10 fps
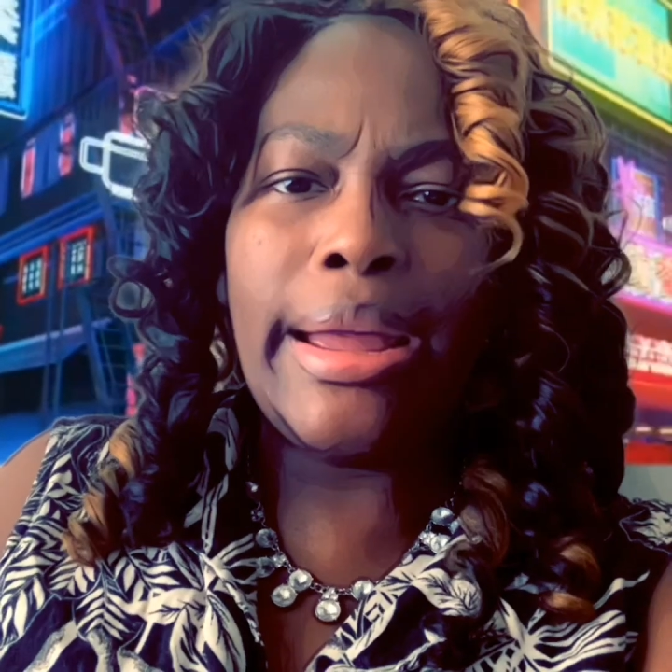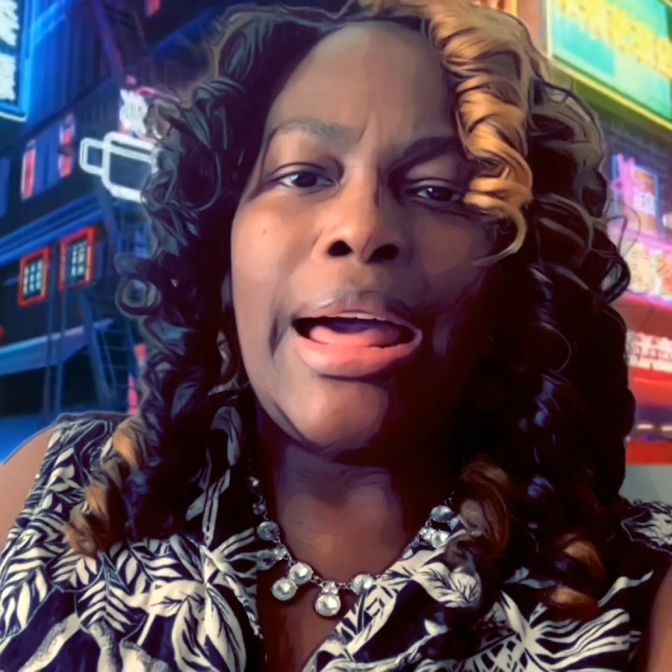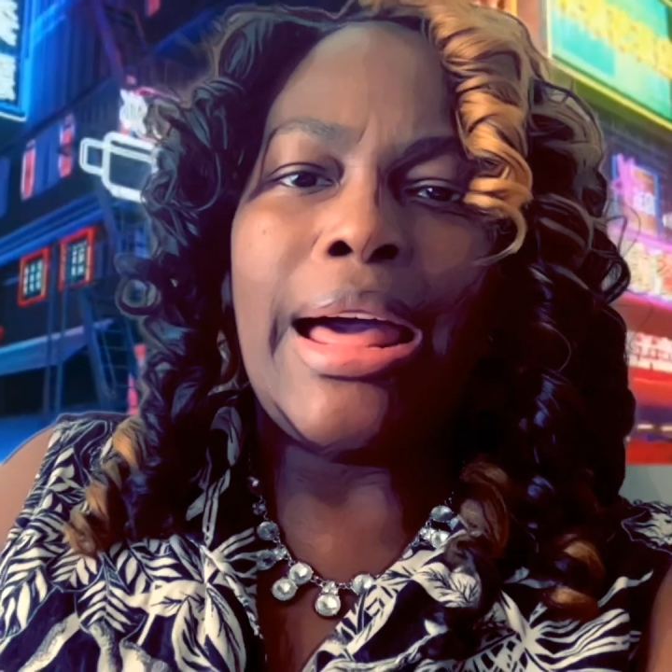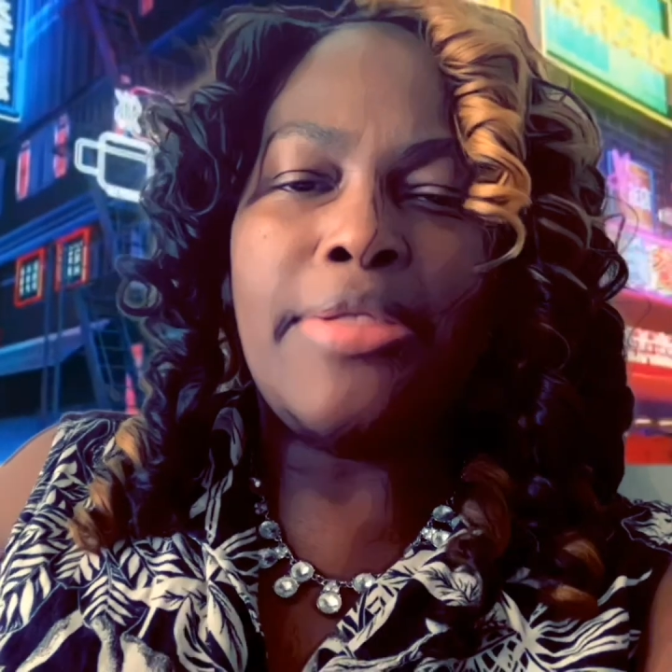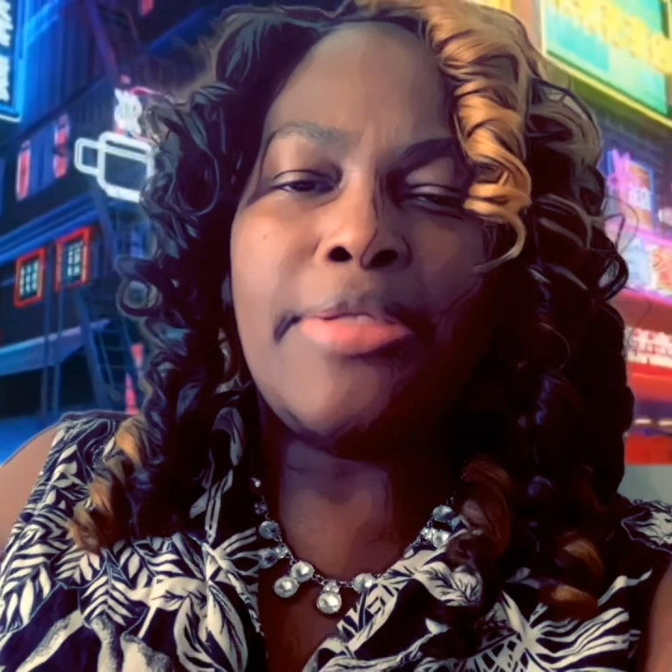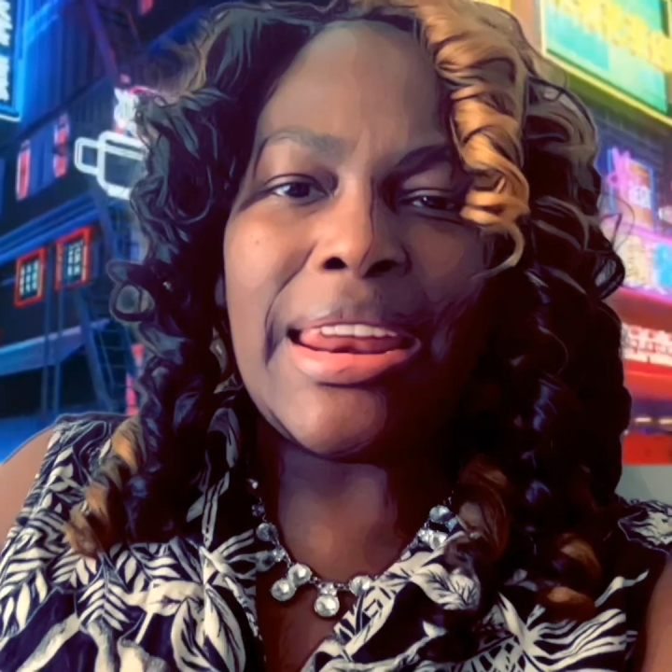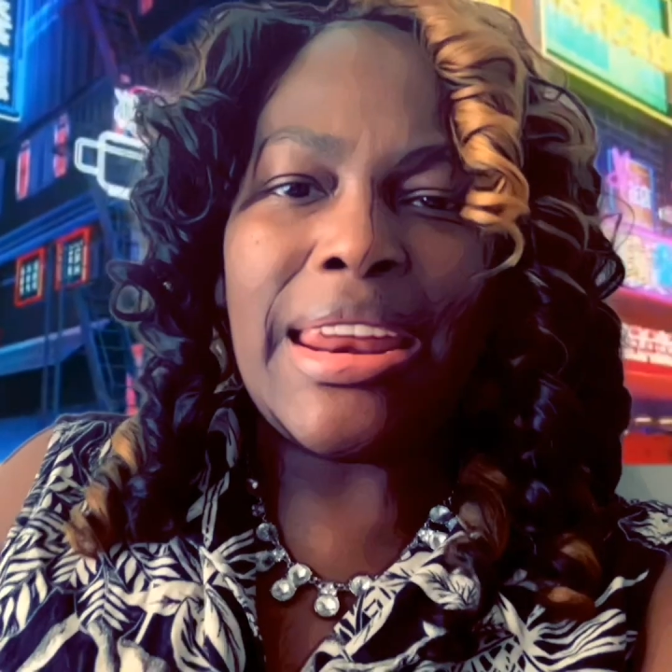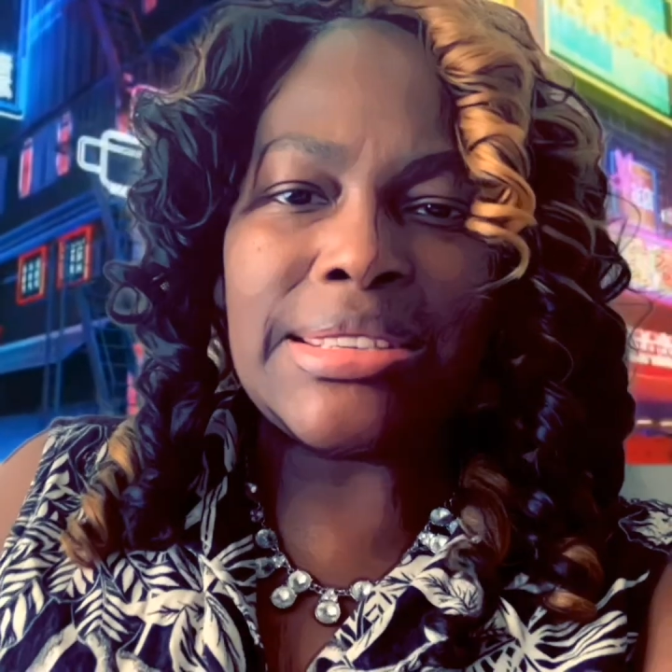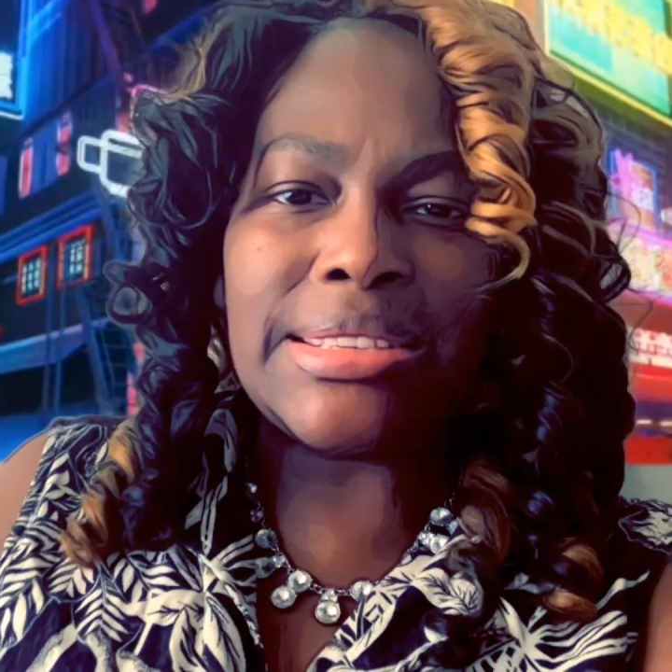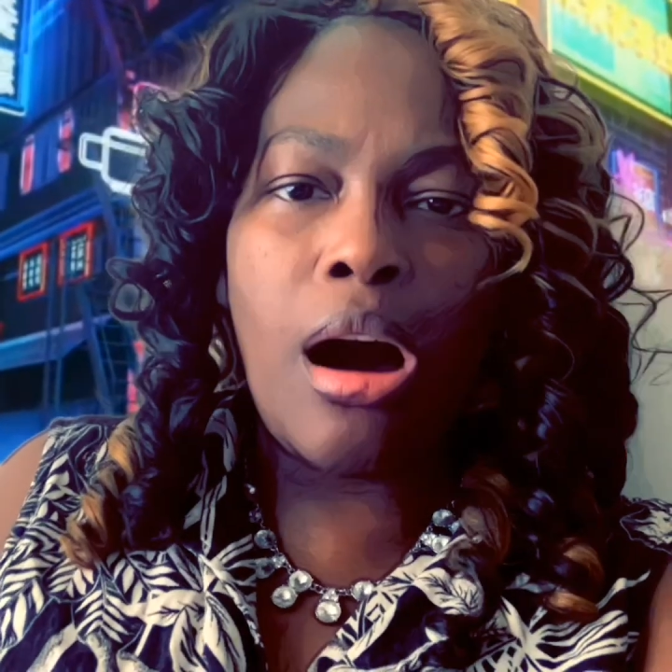that is
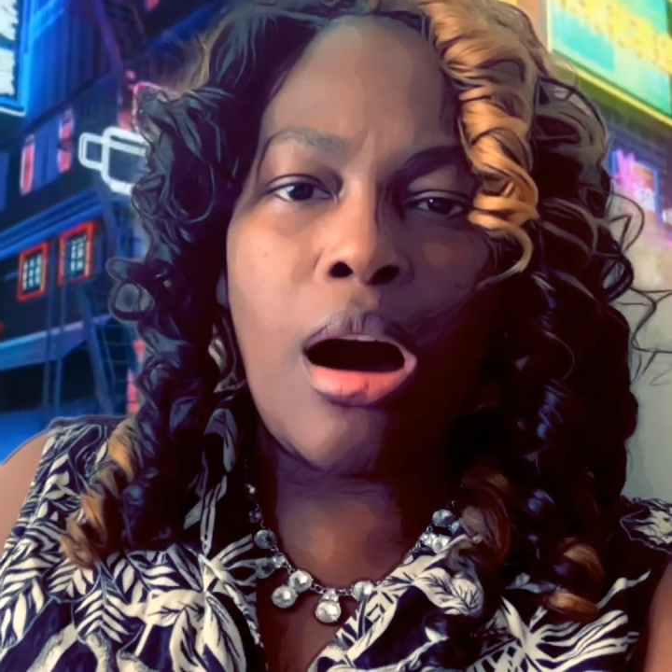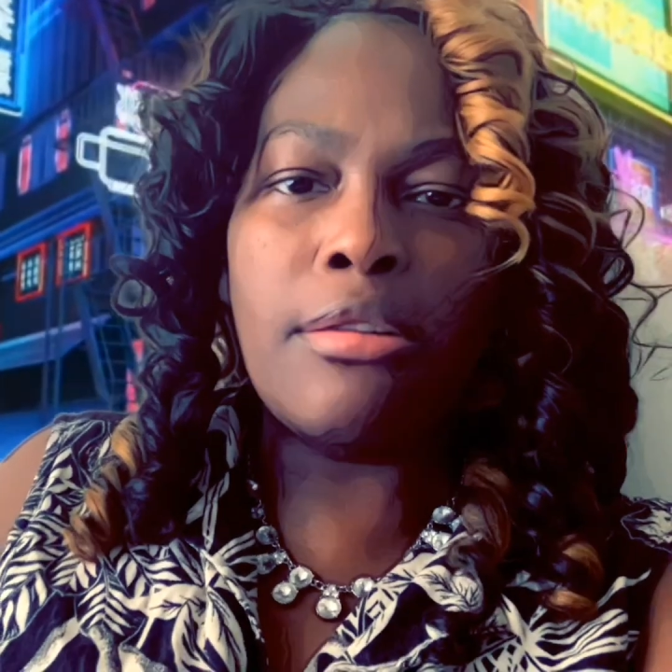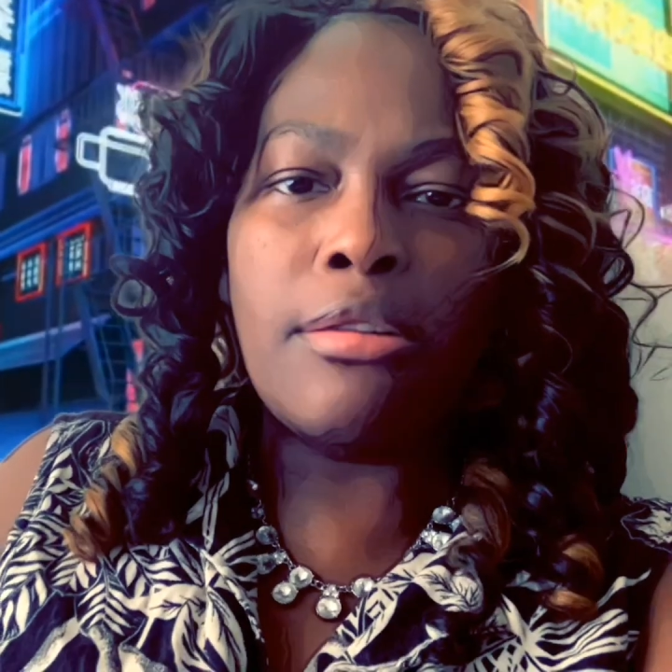of